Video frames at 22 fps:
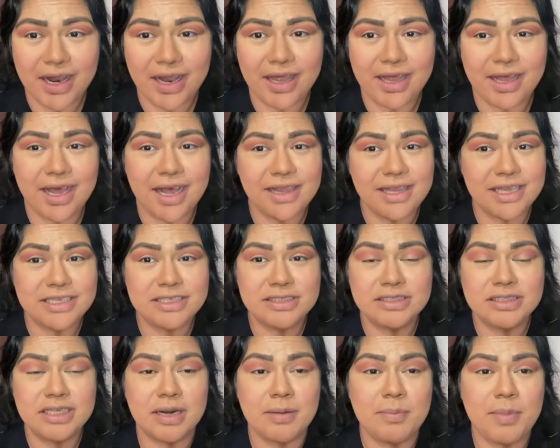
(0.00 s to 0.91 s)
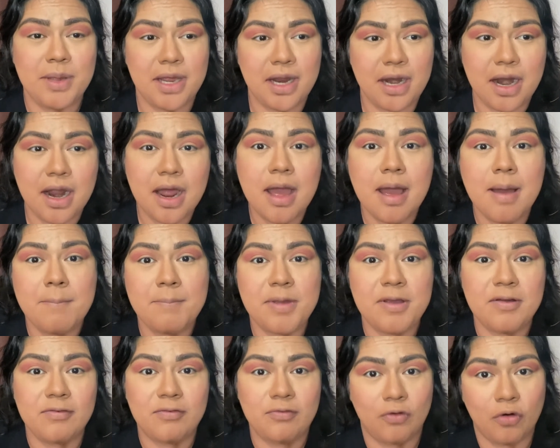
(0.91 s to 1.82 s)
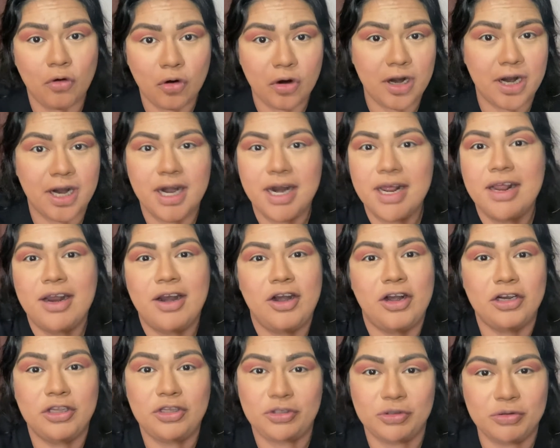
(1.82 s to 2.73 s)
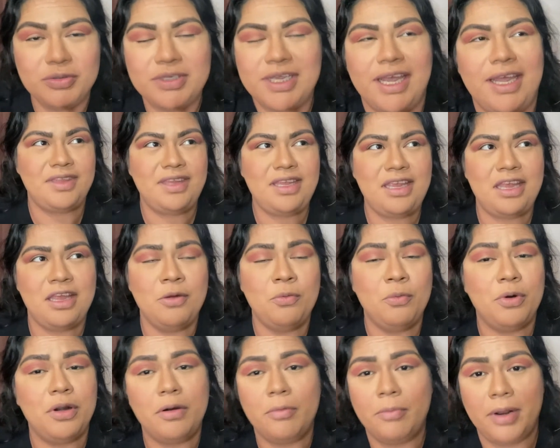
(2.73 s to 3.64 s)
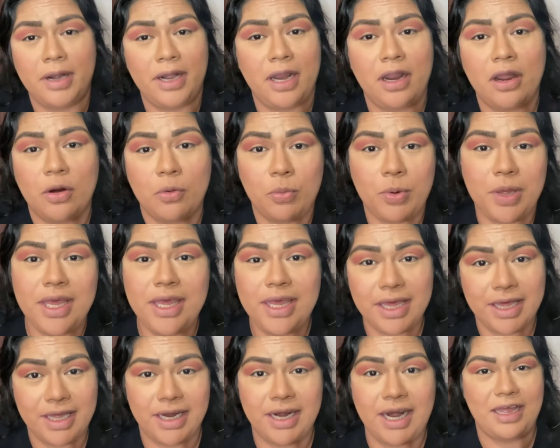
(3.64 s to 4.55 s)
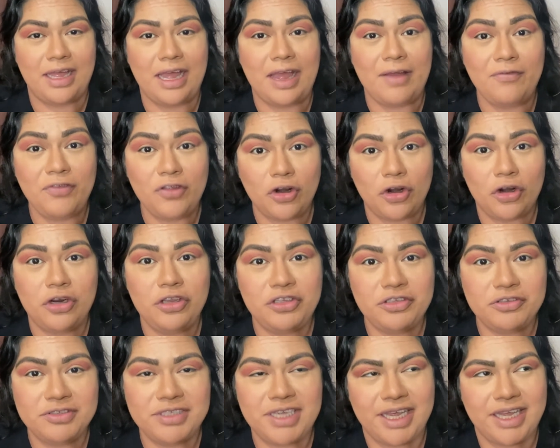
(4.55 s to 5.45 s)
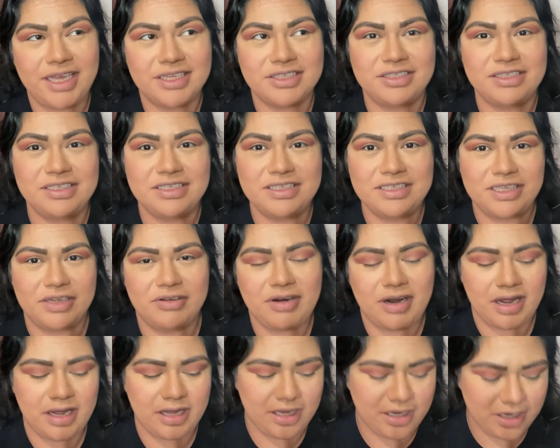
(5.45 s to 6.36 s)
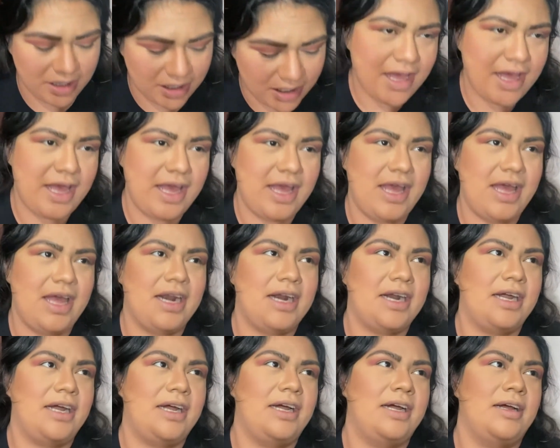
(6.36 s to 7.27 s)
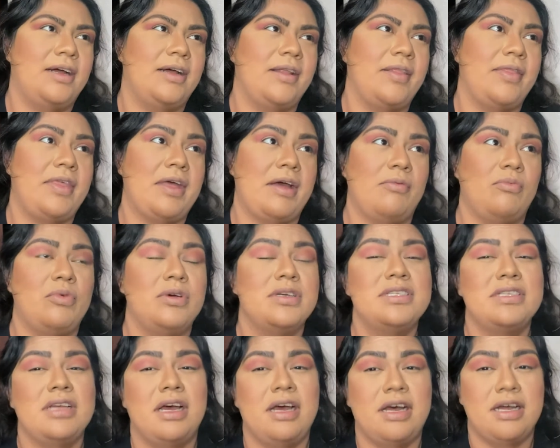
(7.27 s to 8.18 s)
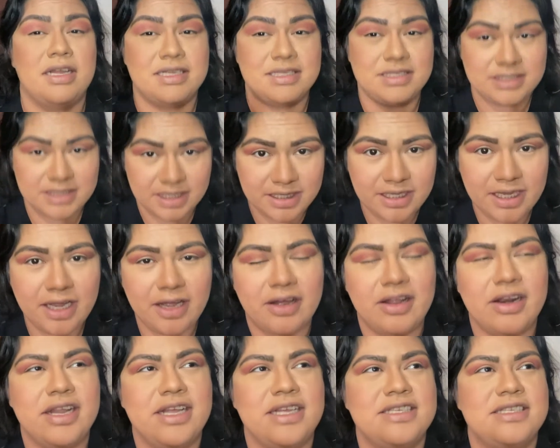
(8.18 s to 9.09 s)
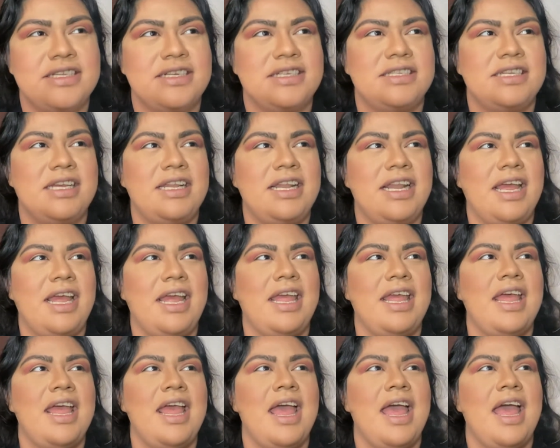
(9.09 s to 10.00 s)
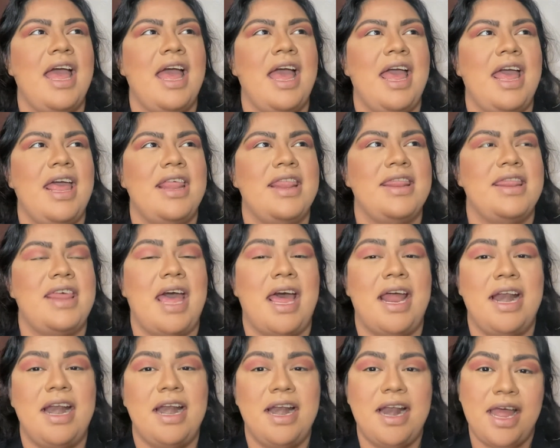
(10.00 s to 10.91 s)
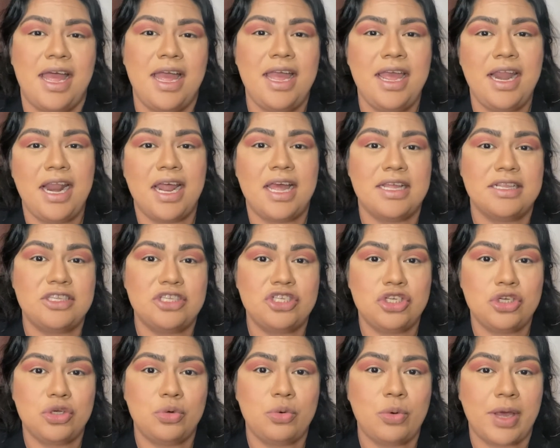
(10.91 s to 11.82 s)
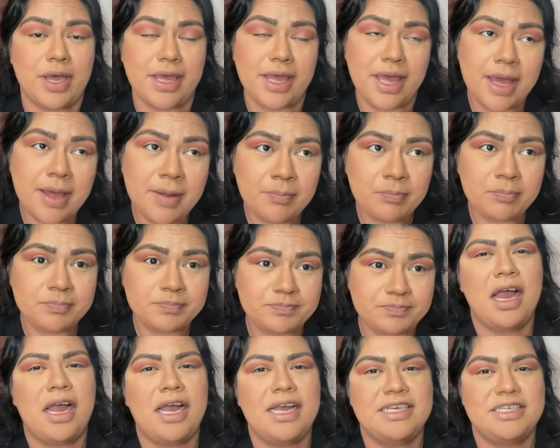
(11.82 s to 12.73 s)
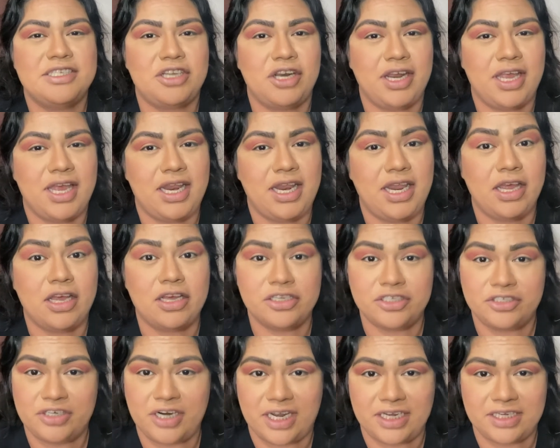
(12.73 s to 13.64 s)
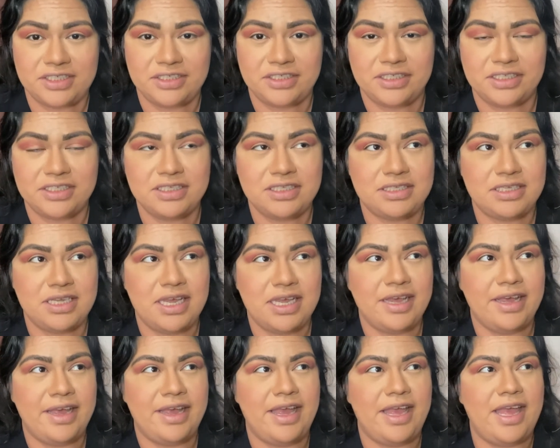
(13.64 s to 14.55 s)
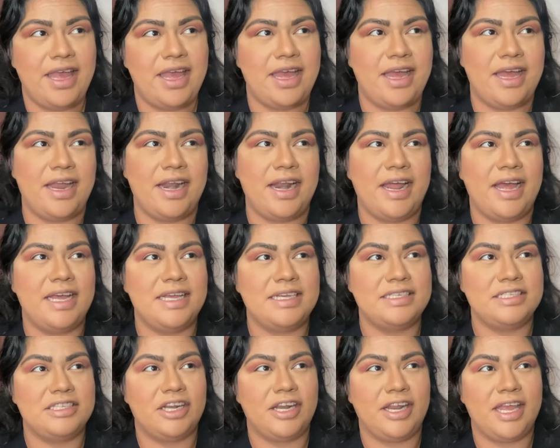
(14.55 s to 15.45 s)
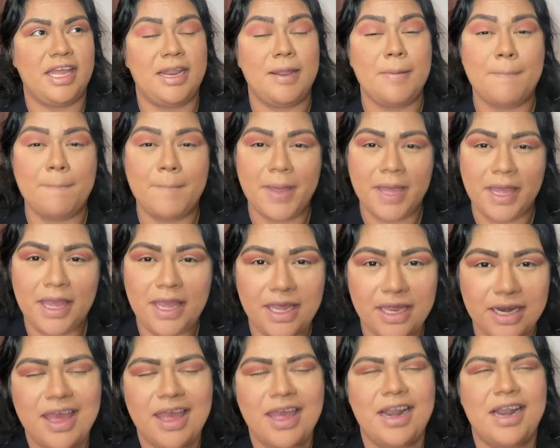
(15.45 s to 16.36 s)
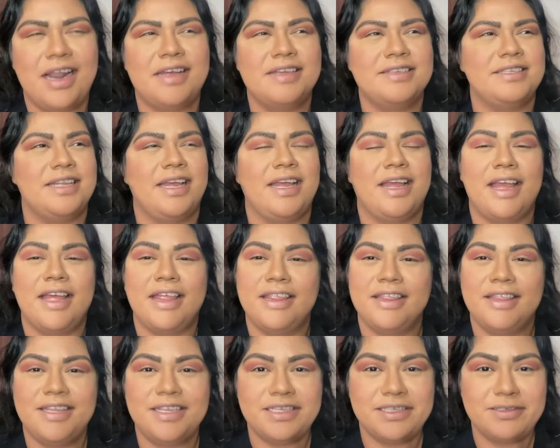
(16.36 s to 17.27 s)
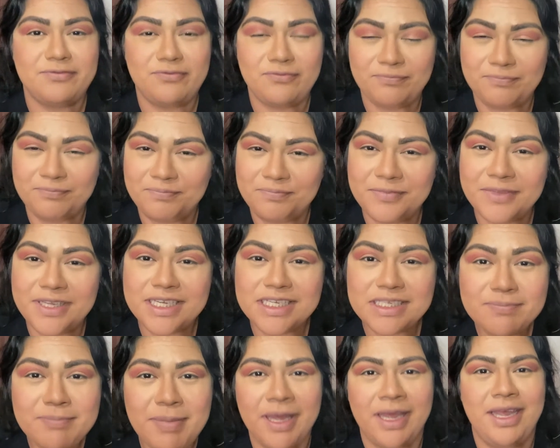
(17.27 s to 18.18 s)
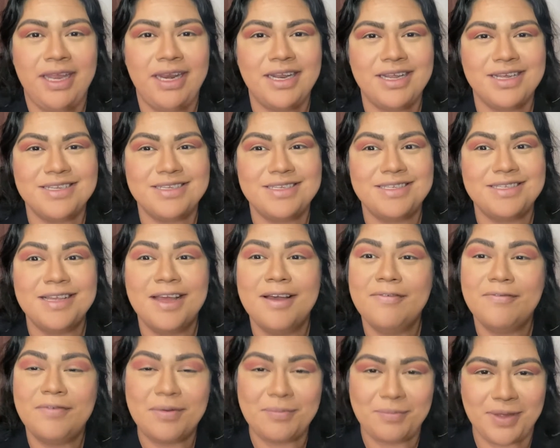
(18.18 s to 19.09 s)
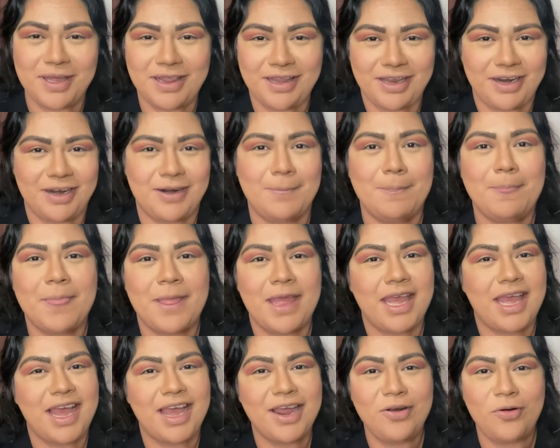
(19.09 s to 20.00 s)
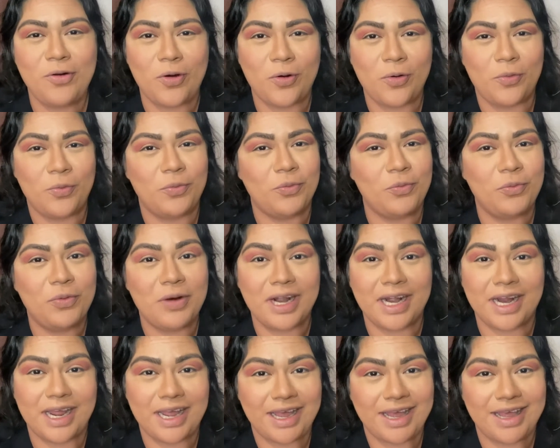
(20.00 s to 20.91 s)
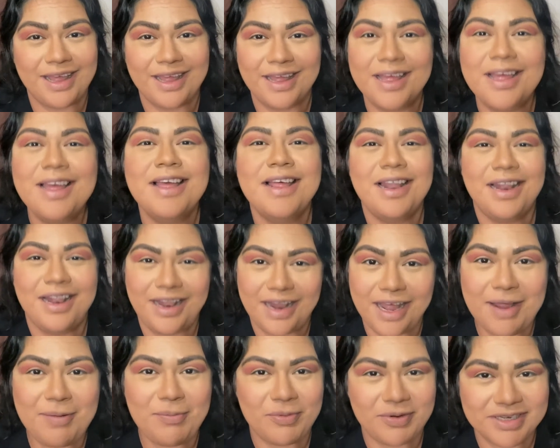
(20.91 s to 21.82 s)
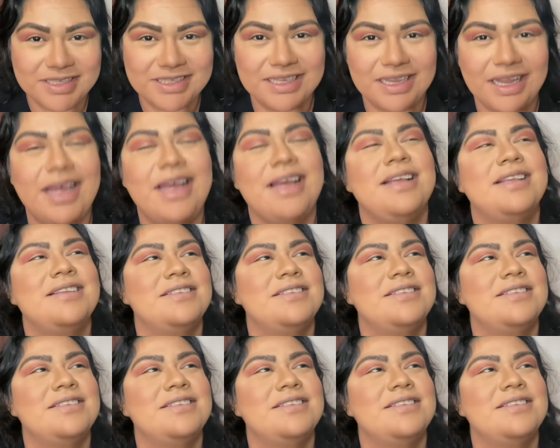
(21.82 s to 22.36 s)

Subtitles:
Like I thought she's gonna be here before her due date and we're already a week in after her due date and she's still not here. And that was on Sunday, on Easter Sunday, and that night at 2 a.m. I start getting contractions and I start getting pain and I was like, this pain is familiar. Like I know what labor is like.